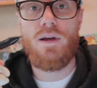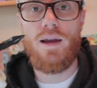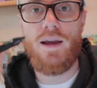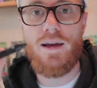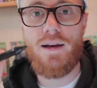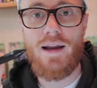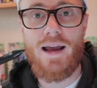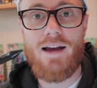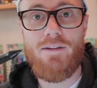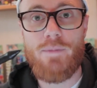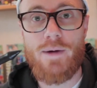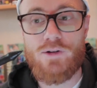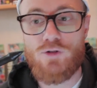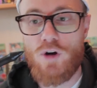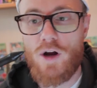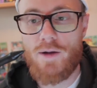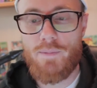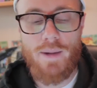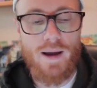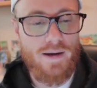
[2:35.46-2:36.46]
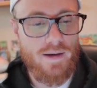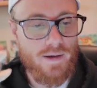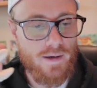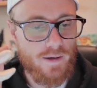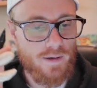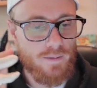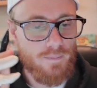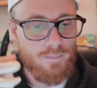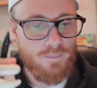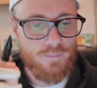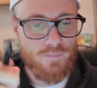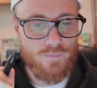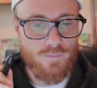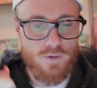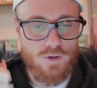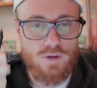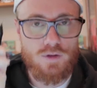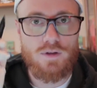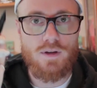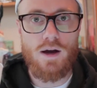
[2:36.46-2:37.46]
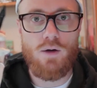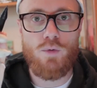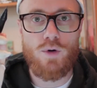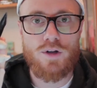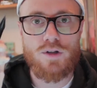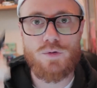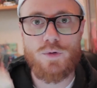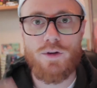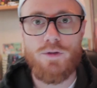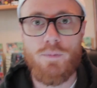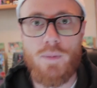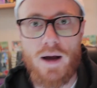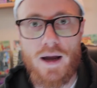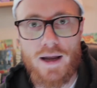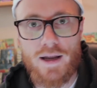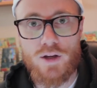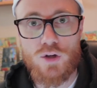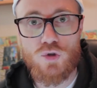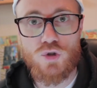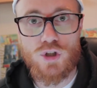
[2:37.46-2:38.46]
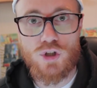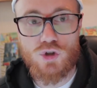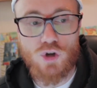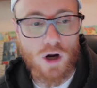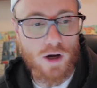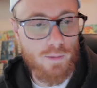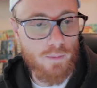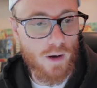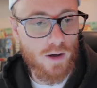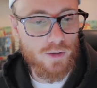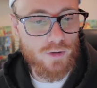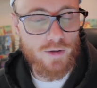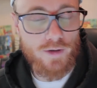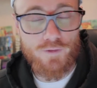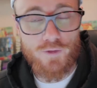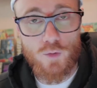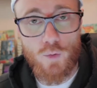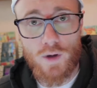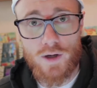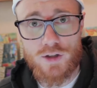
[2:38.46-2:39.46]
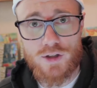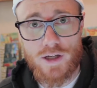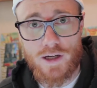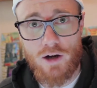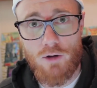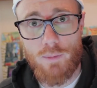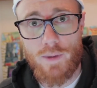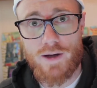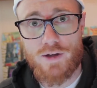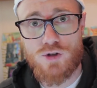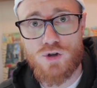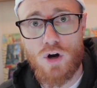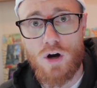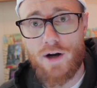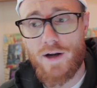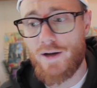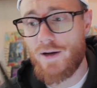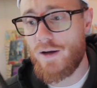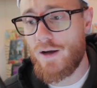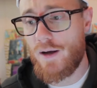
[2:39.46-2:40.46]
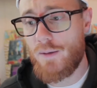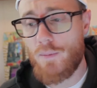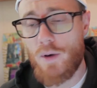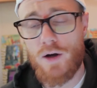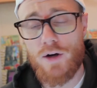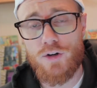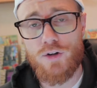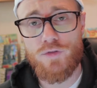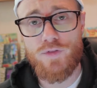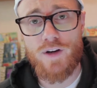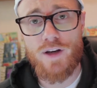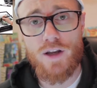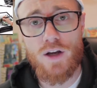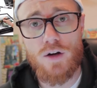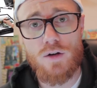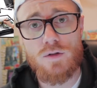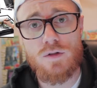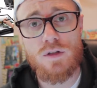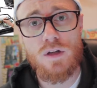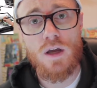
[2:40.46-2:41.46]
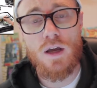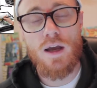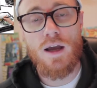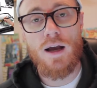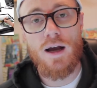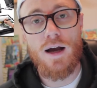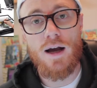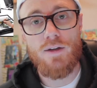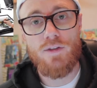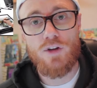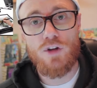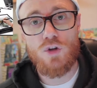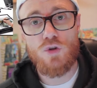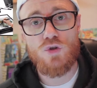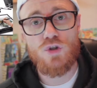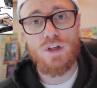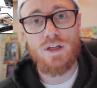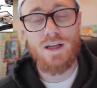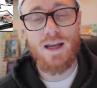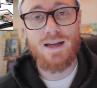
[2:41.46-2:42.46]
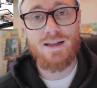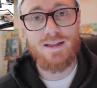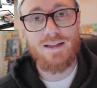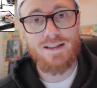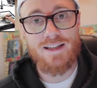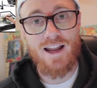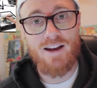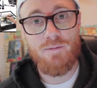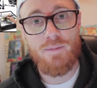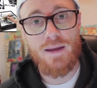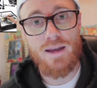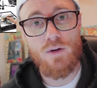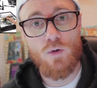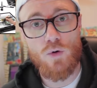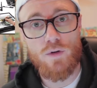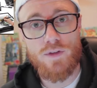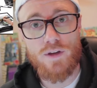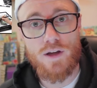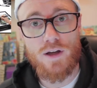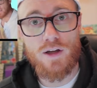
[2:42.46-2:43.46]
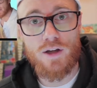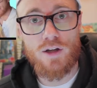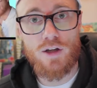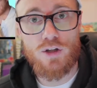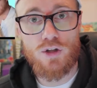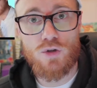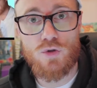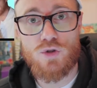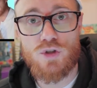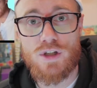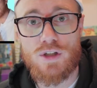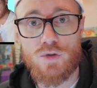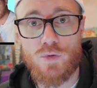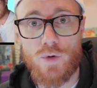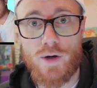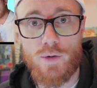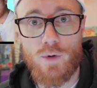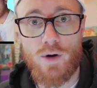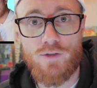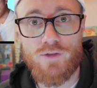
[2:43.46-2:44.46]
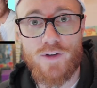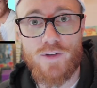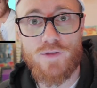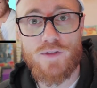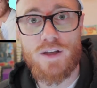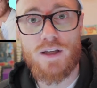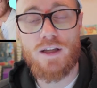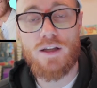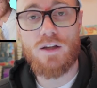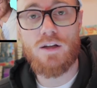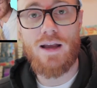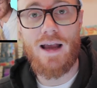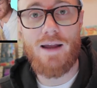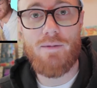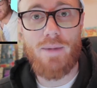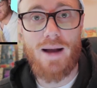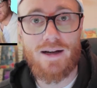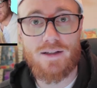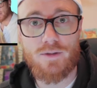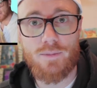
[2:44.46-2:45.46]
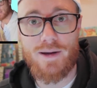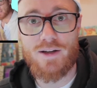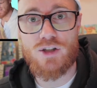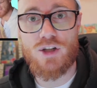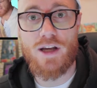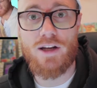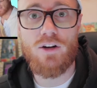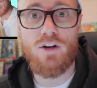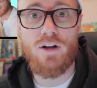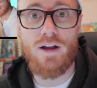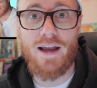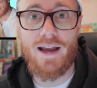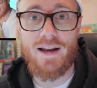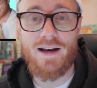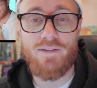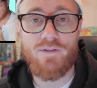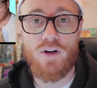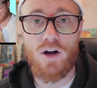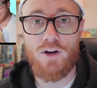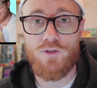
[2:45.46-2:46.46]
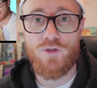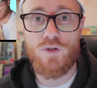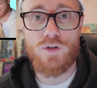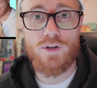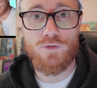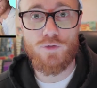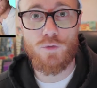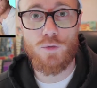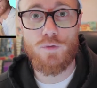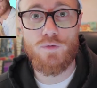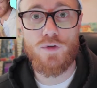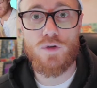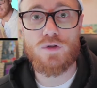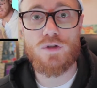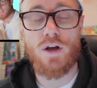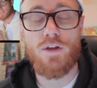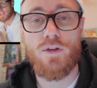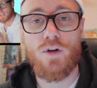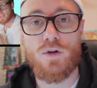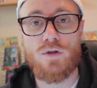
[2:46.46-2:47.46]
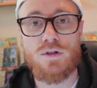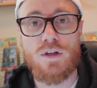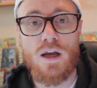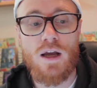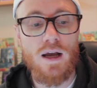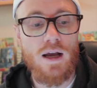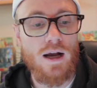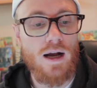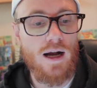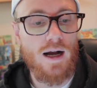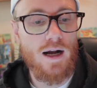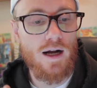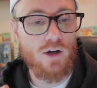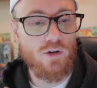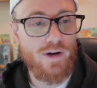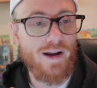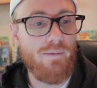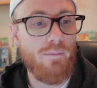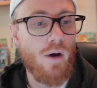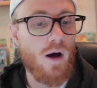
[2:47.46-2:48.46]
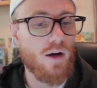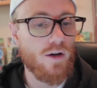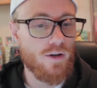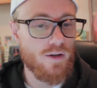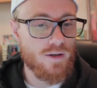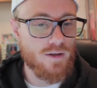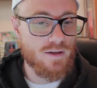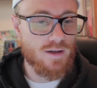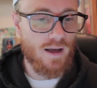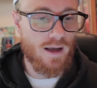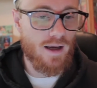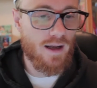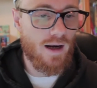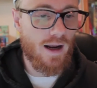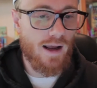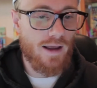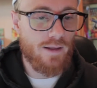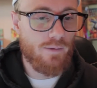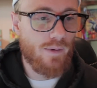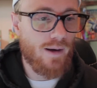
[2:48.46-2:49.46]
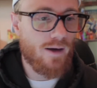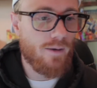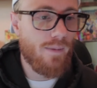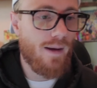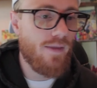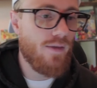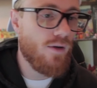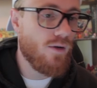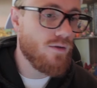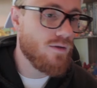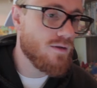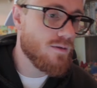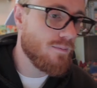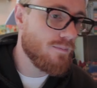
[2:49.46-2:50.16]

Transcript: And I have my drawing pen here that works with my UG drawing monitor. If you wanna check out my drawing uh, monitor videos, uh, the UG 1910B or the UG 2150, head back to my channel and I've got a few different reviews on those. Uh, great monitors and I highly recommend those.